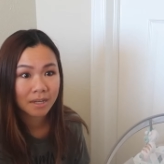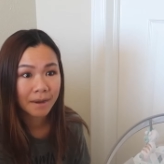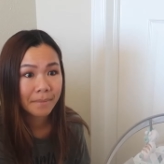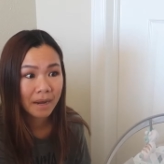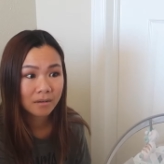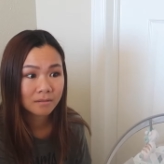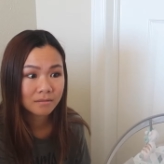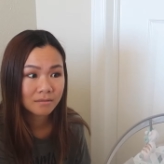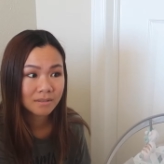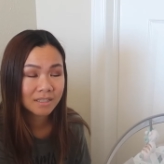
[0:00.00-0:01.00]
to come
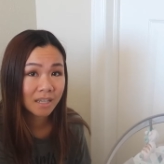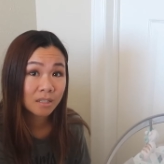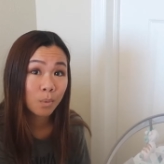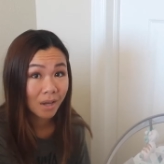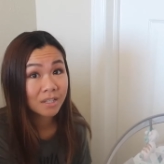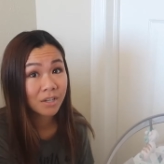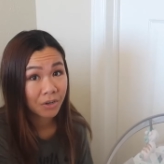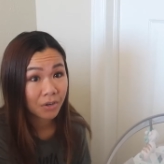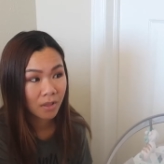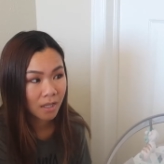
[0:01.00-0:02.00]
out 6 weeks
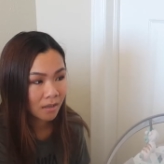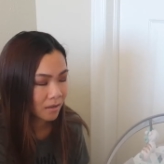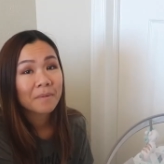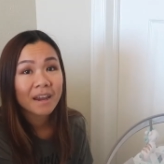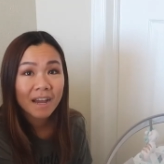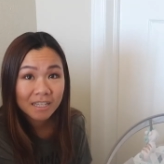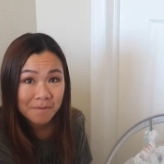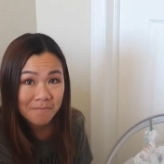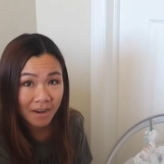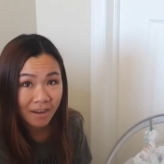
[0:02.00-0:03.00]
early. My
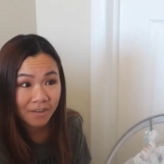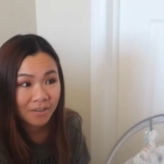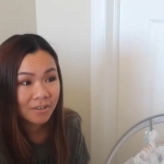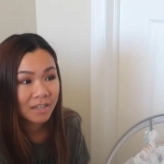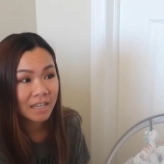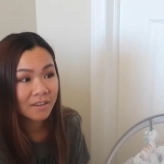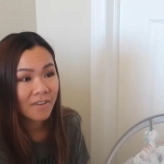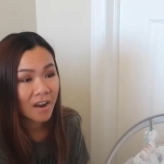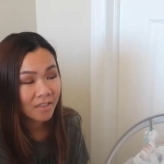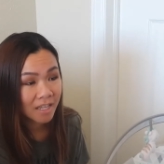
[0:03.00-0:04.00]
husband Michael, he
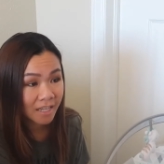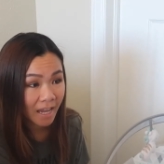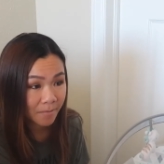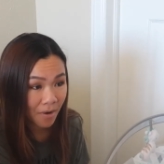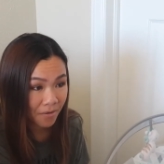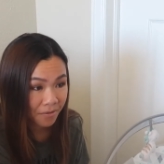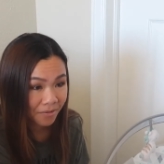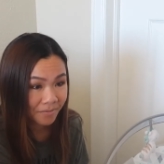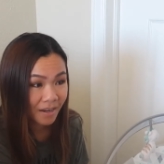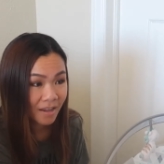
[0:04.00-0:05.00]
finally came
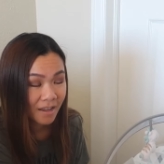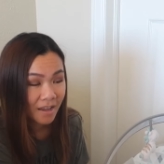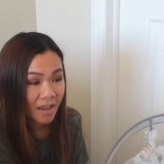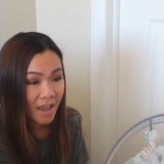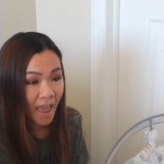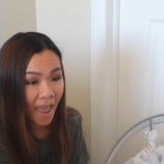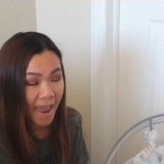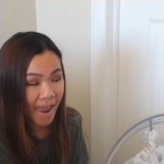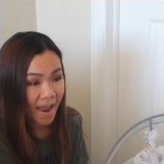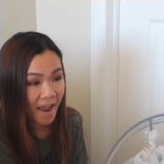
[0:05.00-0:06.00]
home
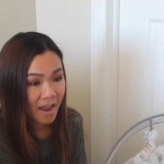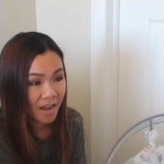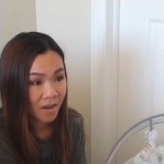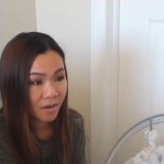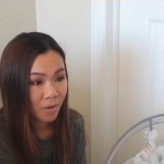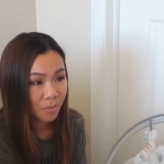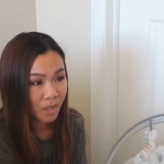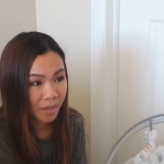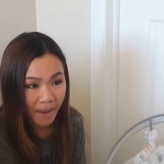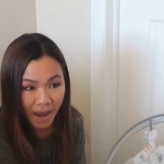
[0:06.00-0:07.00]
and
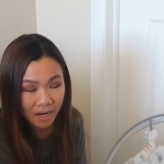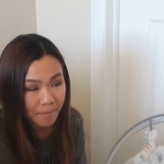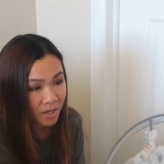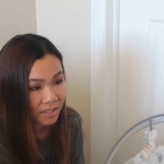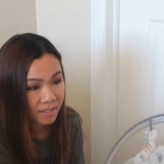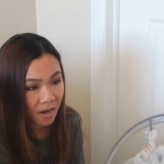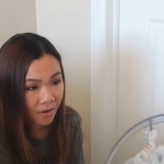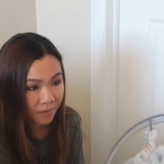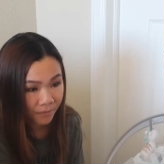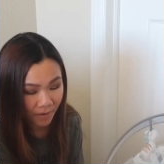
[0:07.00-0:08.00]
we packed up our
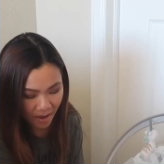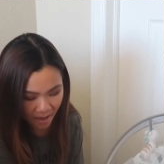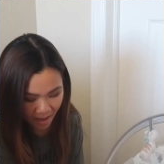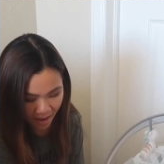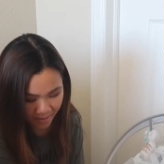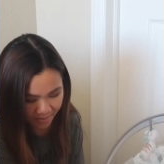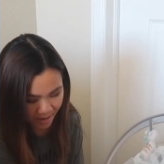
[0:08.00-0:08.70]
stuff and